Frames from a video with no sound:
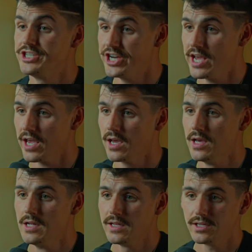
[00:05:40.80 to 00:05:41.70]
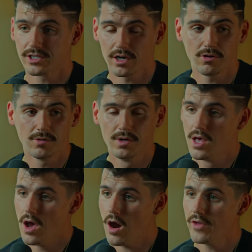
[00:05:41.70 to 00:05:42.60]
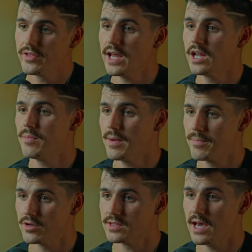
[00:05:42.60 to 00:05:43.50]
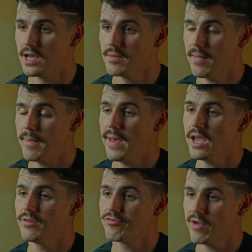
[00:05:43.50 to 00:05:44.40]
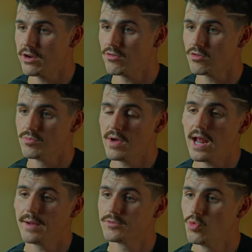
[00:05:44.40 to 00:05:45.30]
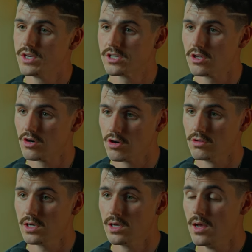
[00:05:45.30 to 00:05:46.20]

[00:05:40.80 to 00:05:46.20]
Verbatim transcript: Jing. And so, on the night of my birthday, my main friend group got up to Whistler early.